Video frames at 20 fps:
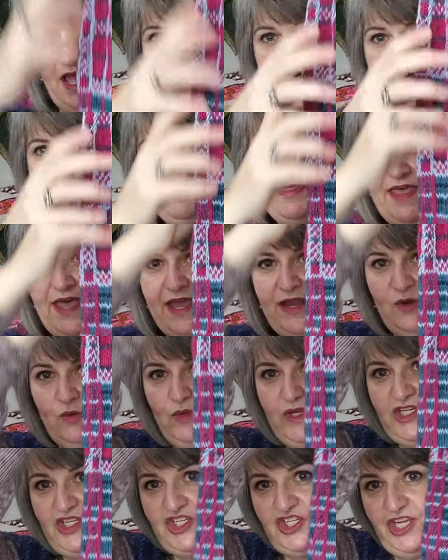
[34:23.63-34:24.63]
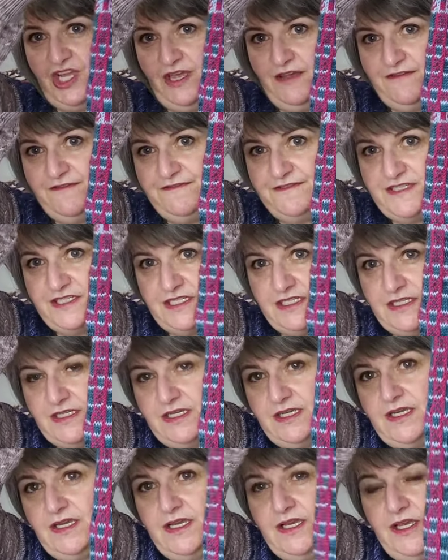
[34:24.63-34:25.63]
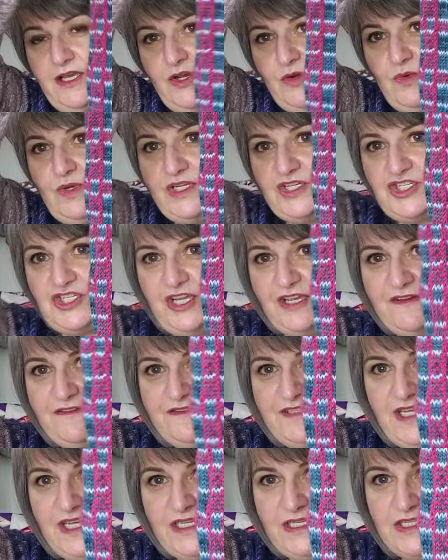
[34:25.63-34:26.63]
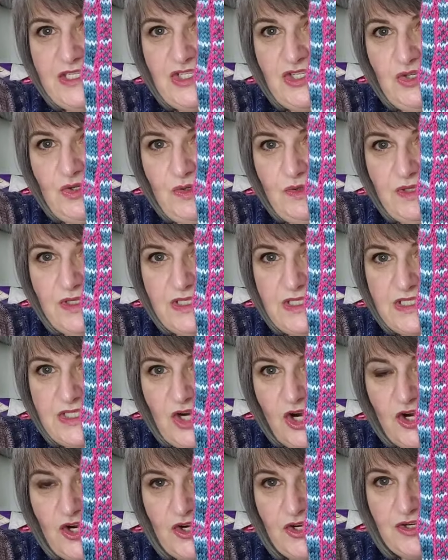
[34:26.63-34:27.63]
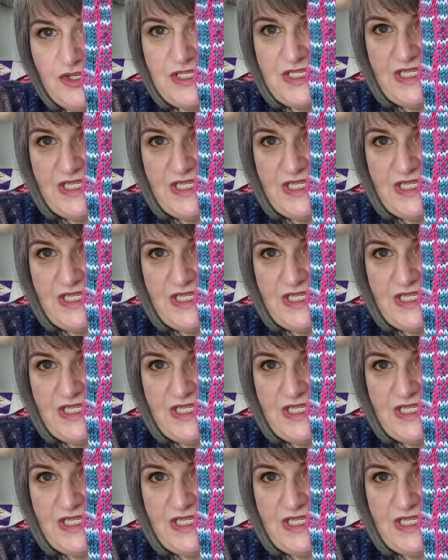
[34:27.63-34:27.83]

And then we shift we shift into the darker